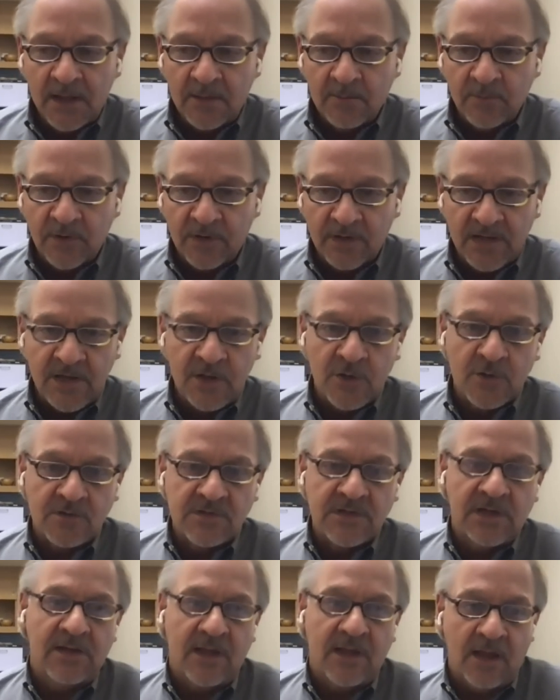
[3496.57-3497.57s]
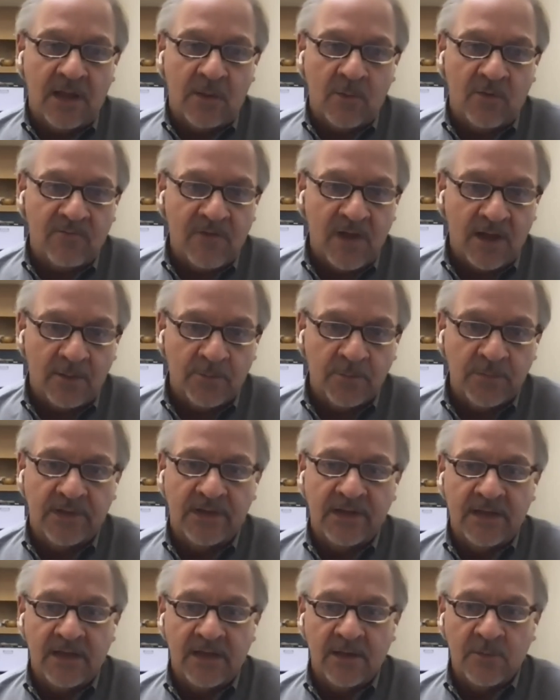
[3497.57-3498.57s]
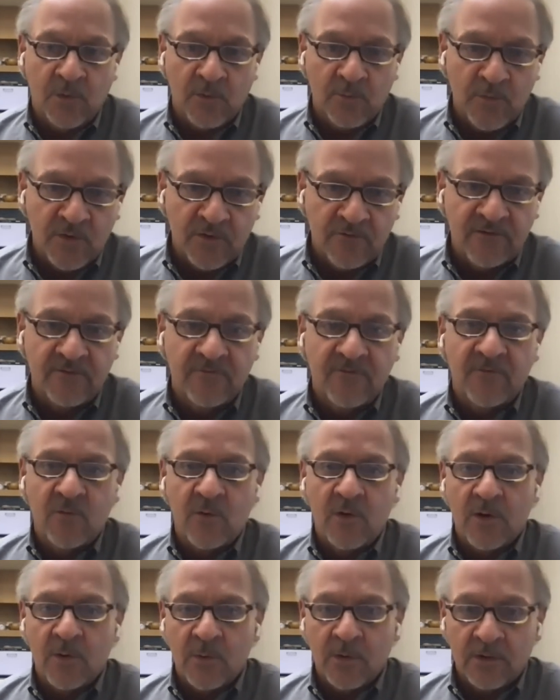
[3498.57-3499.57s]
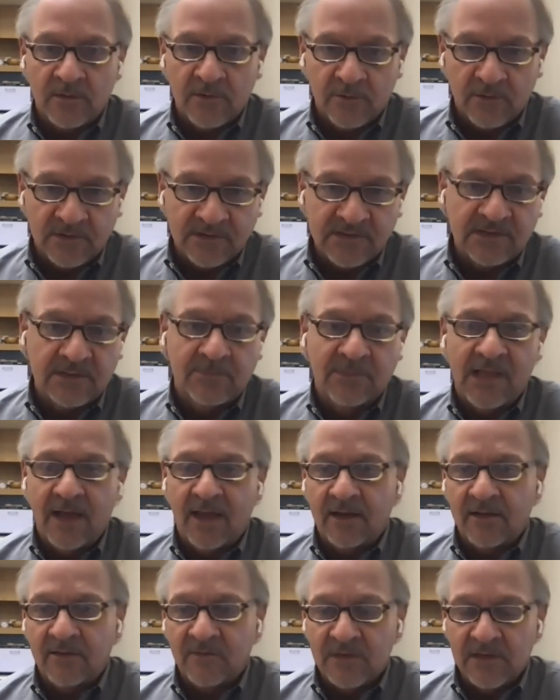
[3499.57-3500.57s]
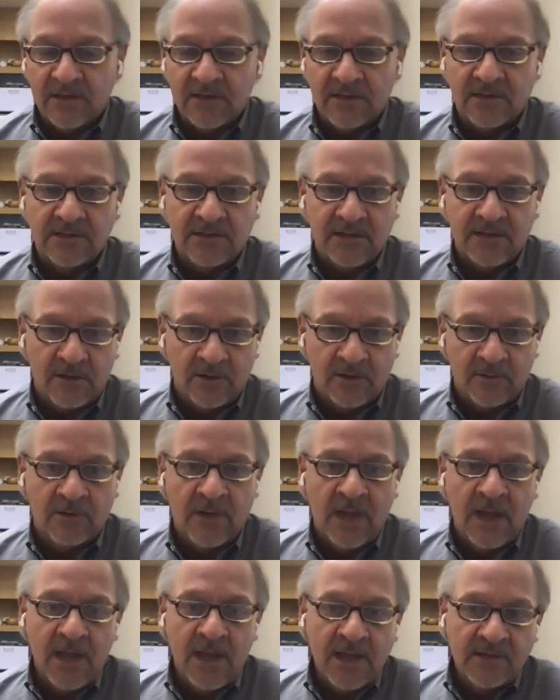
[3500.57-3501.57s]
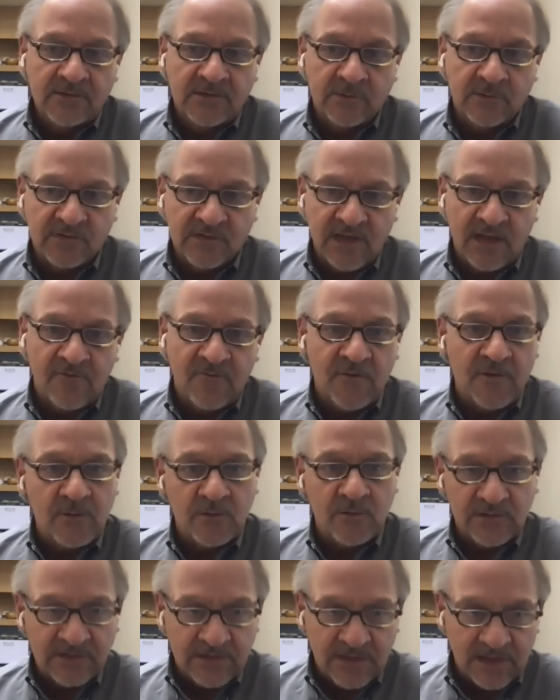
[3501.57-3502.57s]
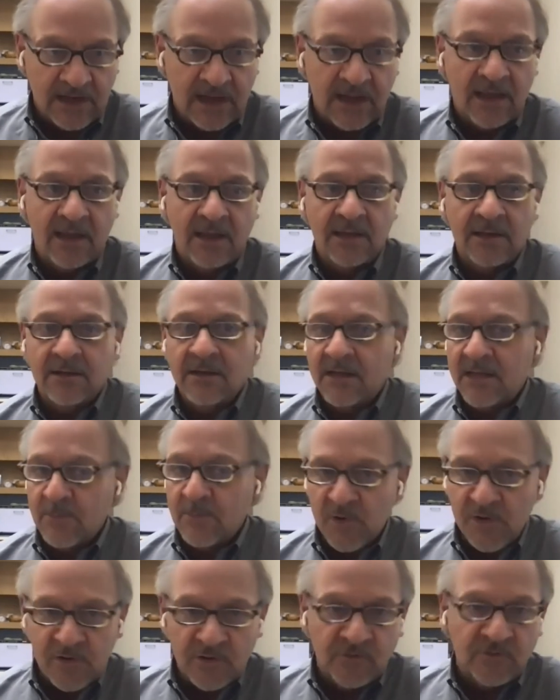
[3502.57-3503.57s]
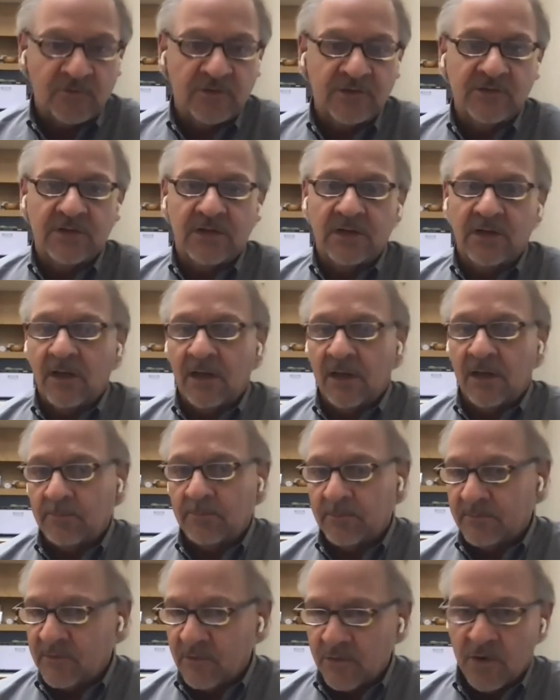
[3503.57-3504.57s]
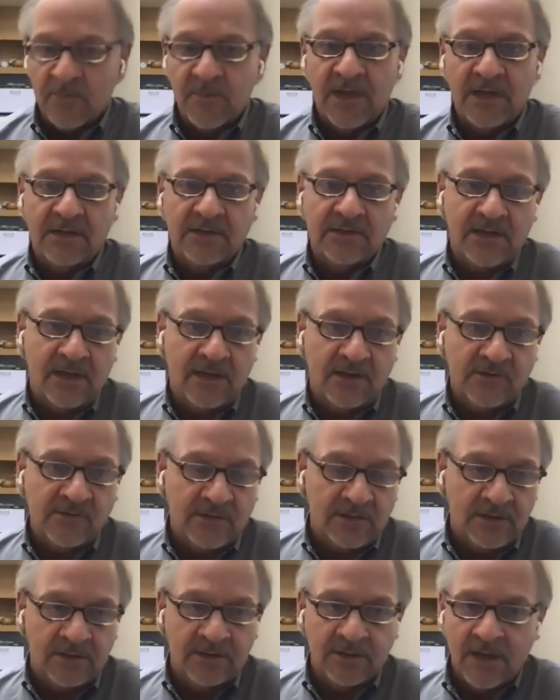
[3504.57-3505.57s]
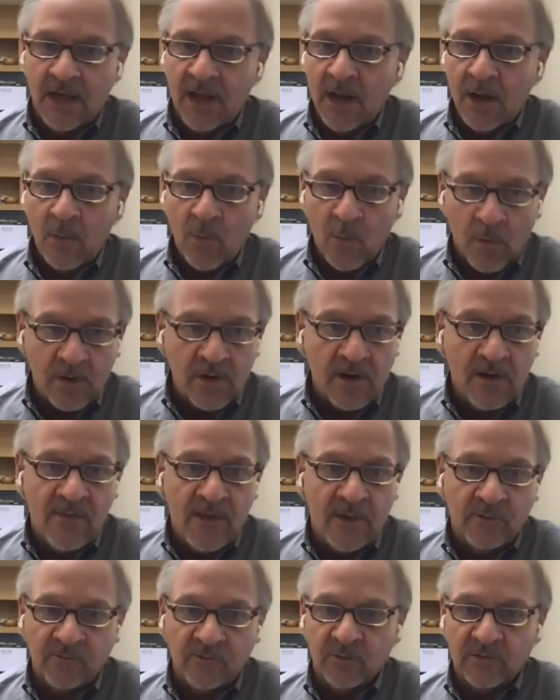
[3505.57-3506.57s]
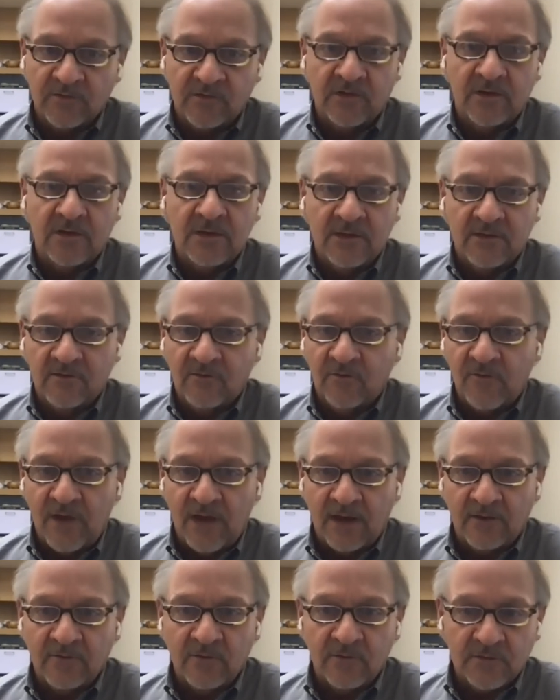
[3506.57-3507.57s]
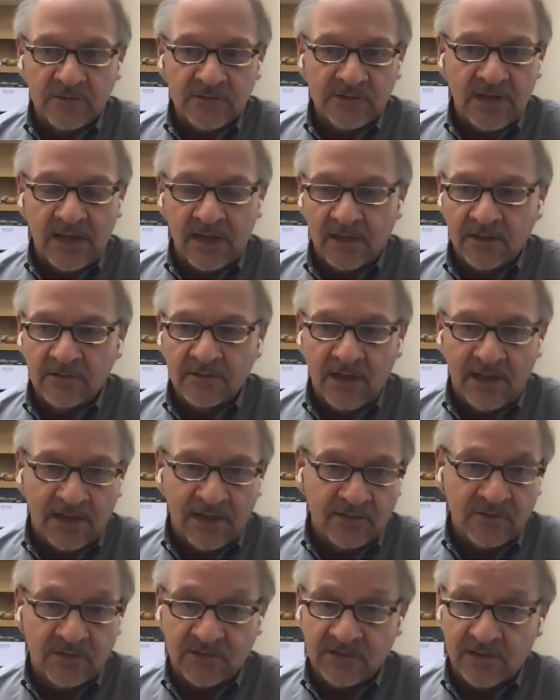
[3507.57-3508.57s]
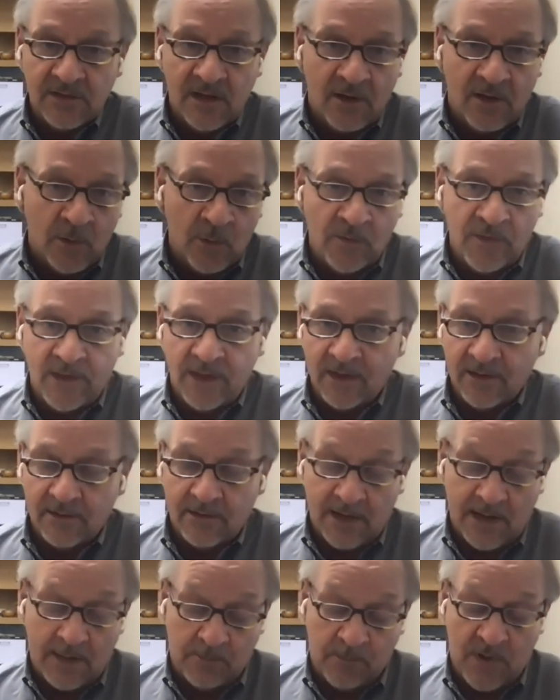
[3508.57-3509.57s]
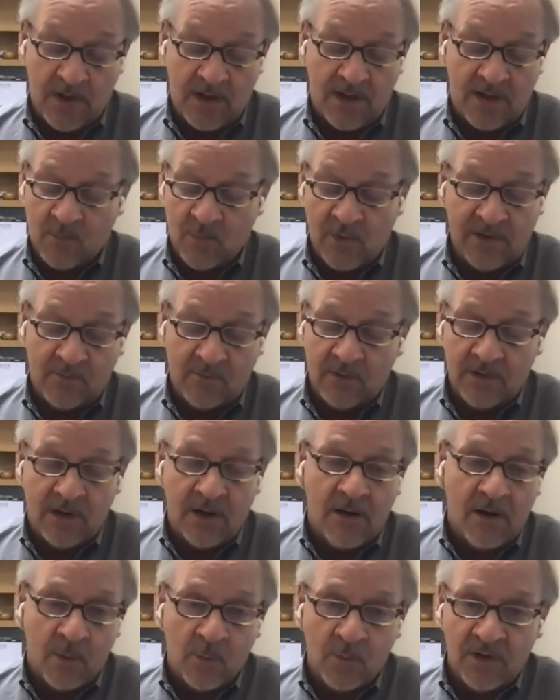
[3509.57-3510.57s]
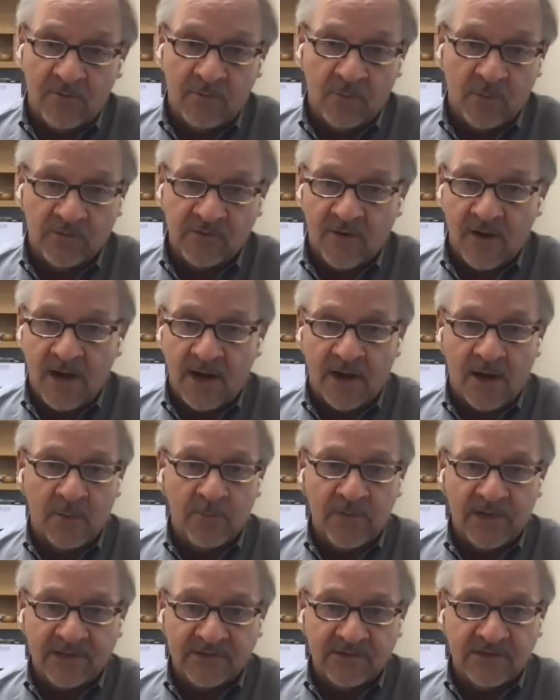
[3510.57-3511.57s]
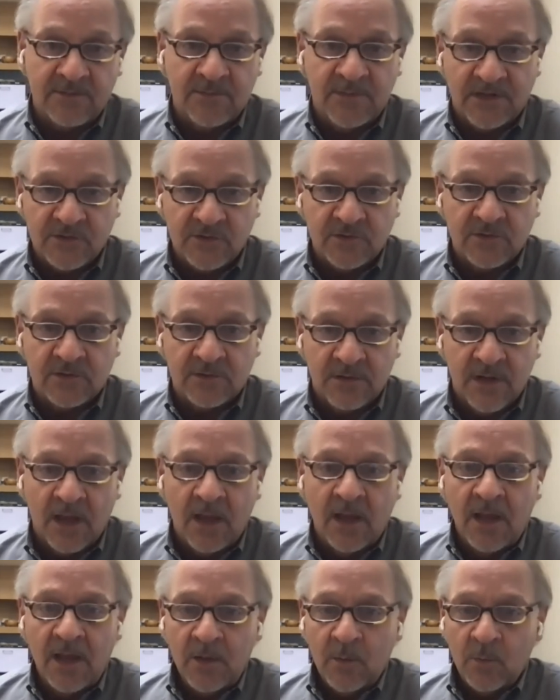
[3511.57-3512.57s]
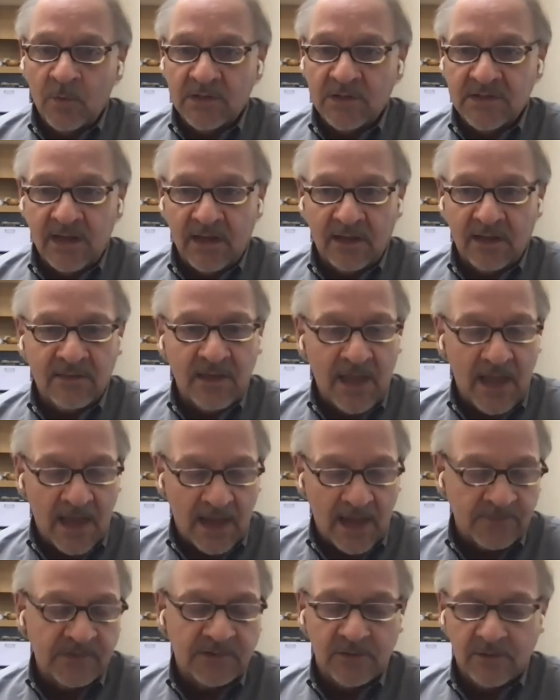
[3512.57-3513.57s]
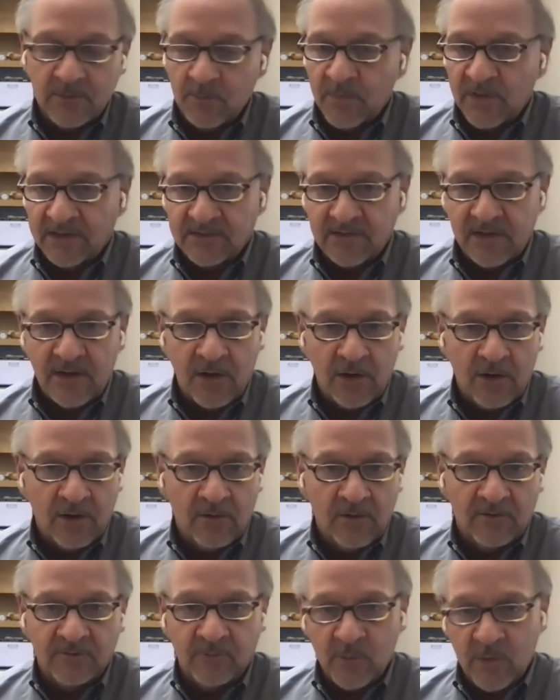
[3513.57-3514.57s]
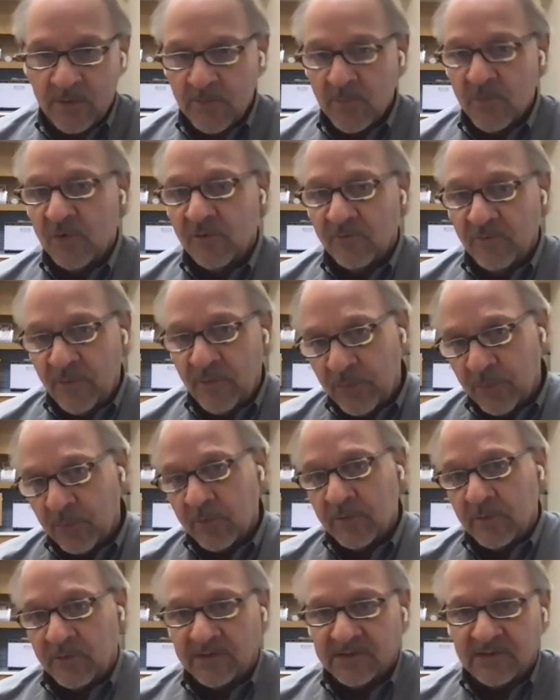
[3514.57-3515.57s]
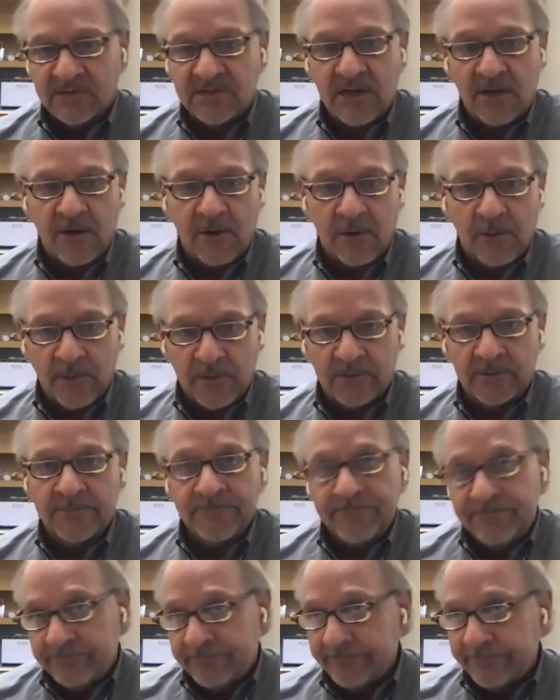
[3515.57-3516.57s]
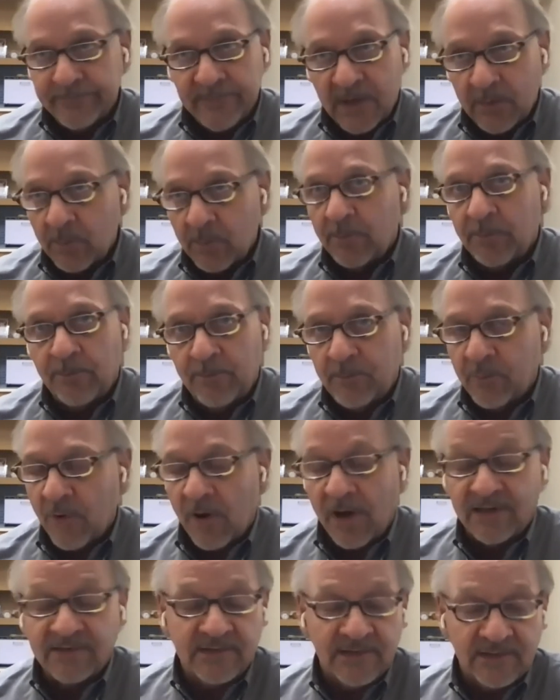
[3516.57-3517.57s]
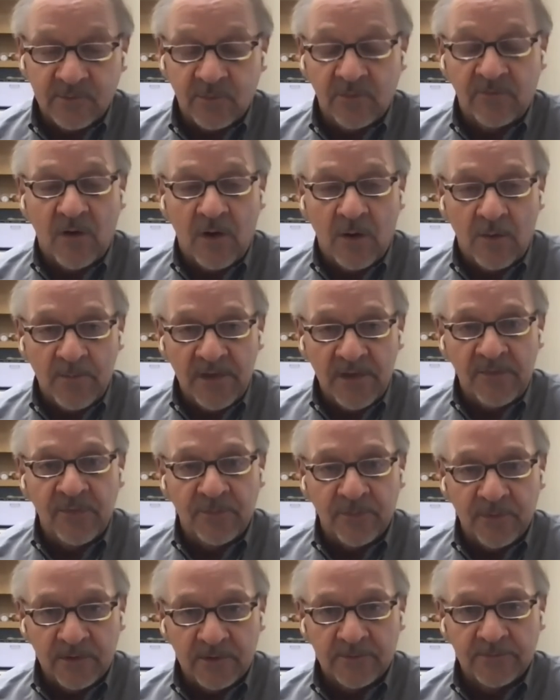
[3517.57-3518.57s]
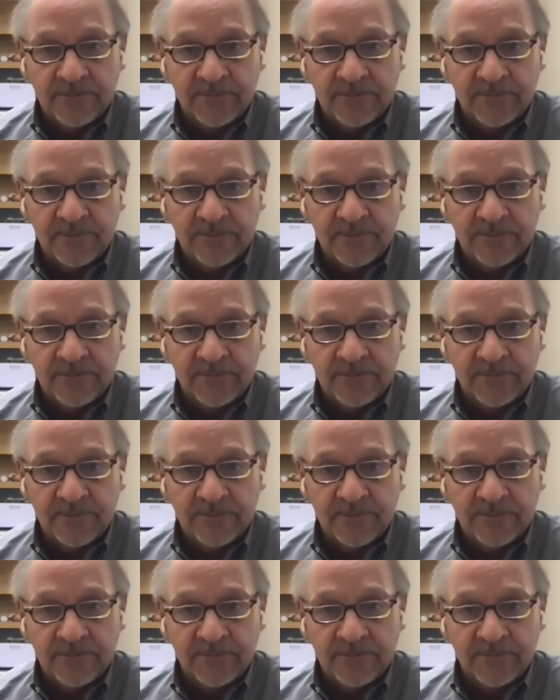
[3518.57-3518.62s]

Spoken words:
But here today, we've got a plan. We're moving forward. There is some light at the end of the tunnel. So stay focused today. Keep your nutrition up. Do your meditation. Work on those resilience factors. And just know that at PALM, we're trying our best to make sure we take the absolute best care as we move through this terrible process we've all been through.